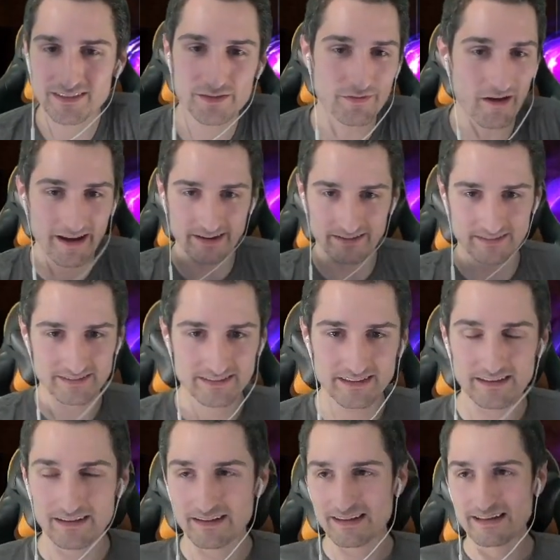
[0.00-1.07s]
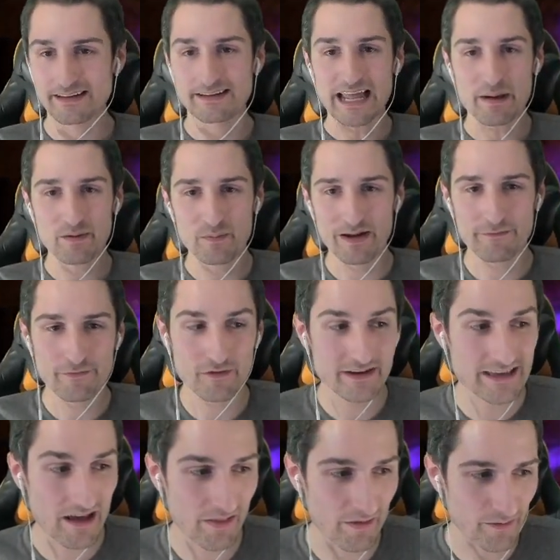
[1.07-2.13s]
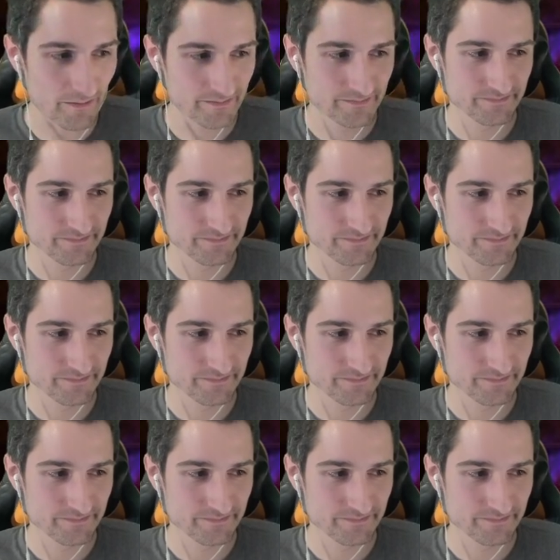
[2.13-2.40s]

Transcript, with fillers: It's fine. Now we wait for a yellow.